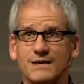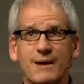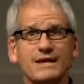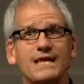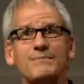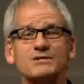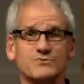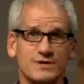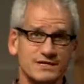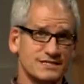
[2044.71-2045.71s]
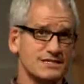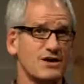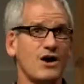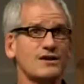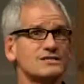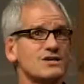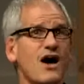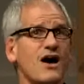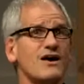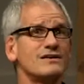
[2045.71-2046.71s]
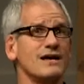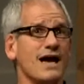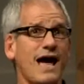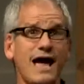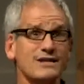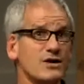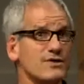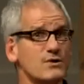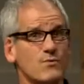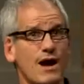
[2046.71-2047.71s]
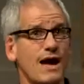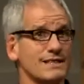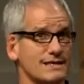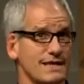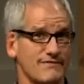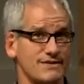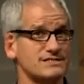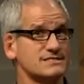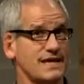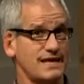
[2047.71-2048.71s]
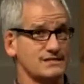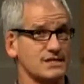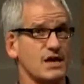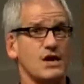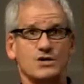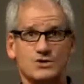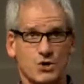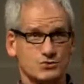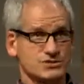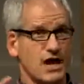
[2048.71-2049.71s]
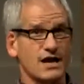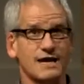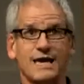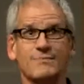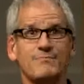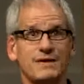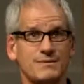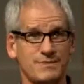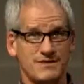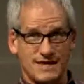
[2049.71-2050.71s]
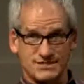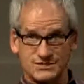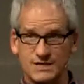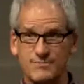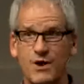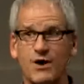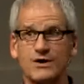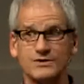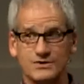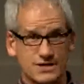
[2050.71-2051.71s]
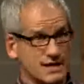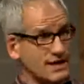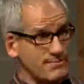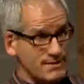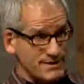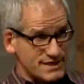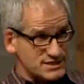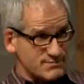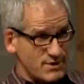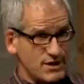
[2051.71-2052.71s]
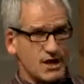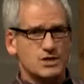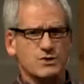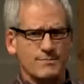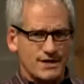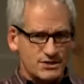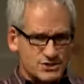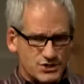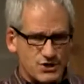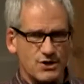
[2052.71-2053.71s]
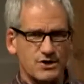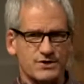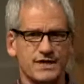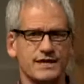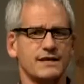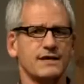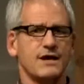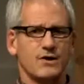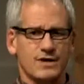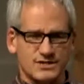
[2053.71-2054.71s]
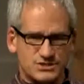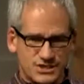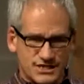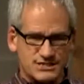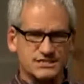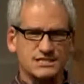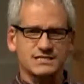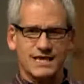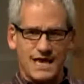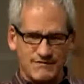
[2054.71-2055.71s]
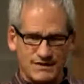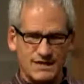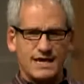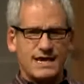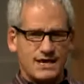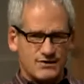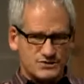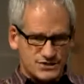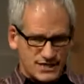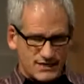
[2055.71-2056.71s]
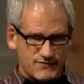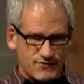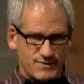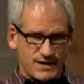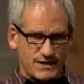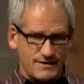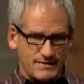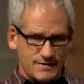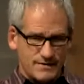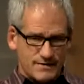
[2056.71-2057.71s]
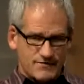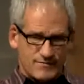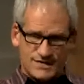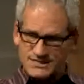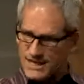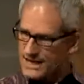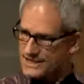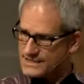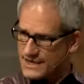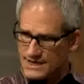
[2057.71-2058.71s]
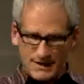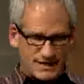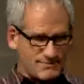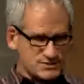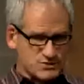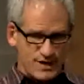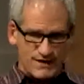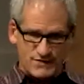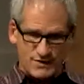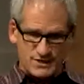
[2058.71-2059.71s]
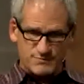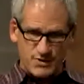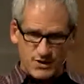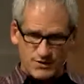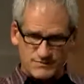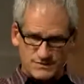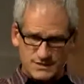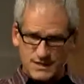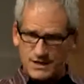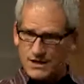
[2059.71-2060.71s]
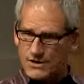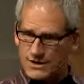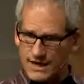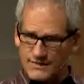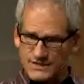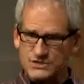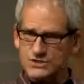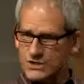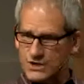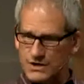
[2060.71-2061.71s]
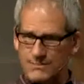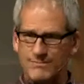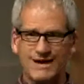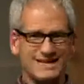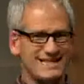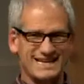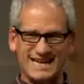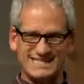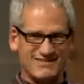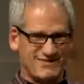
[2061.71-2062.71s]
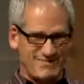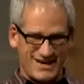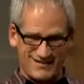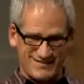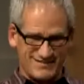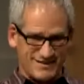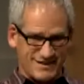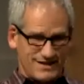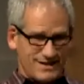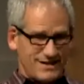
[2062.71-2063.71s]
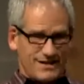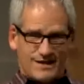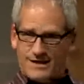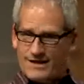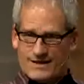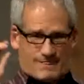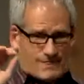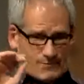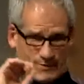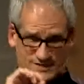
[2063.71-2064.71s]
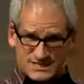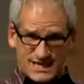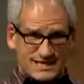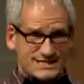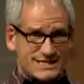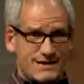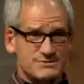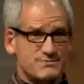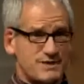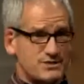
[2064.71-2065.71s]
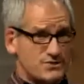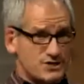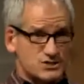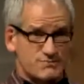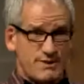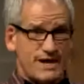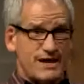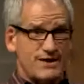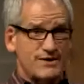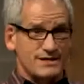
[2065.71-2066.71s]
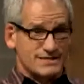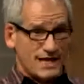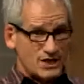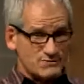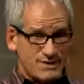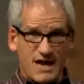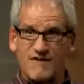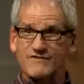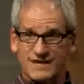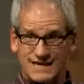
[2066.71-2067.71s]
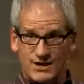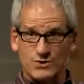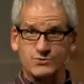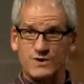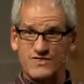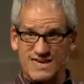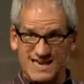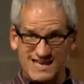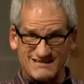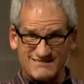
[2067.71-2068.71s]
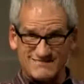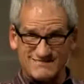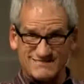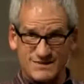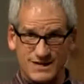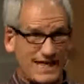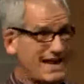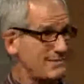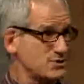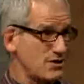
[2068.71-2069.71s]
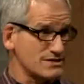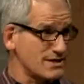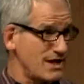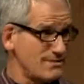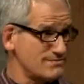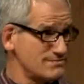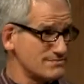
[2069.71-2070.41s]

My name is written on his heart. I know that while in heaven he stands, no tongue can bid me thence depart. No tongue can bid me thence depart. So I'm being assured that, okay, Jesus is in heaven interceding for me. From Isaiah, his, my name is graven on his palms. Okay, this is good, but it gets even better. When Satan tempts me to despair and tells me of the guilt within, okay, that happens all the time.